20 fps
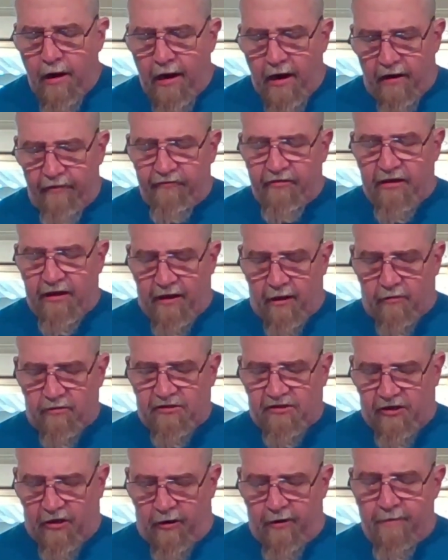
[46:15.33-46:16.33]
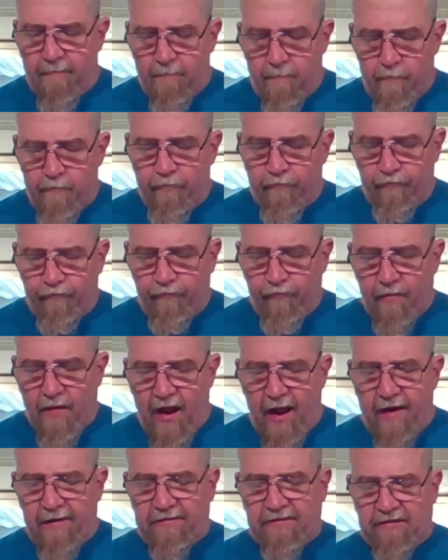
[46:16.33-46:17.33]
Everything else though,
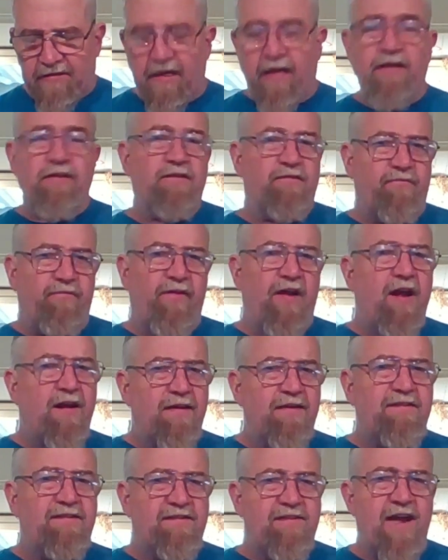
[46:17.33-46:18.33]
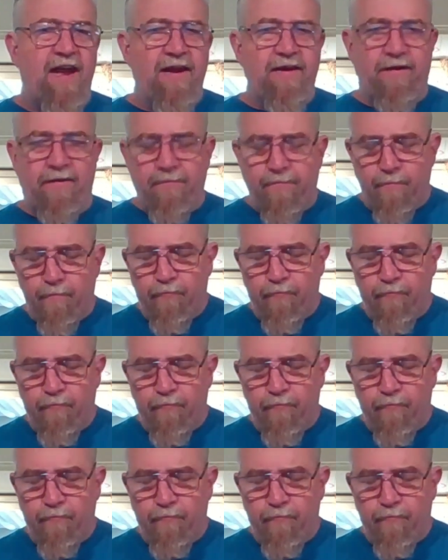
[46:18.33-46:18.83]
it's fairly standard.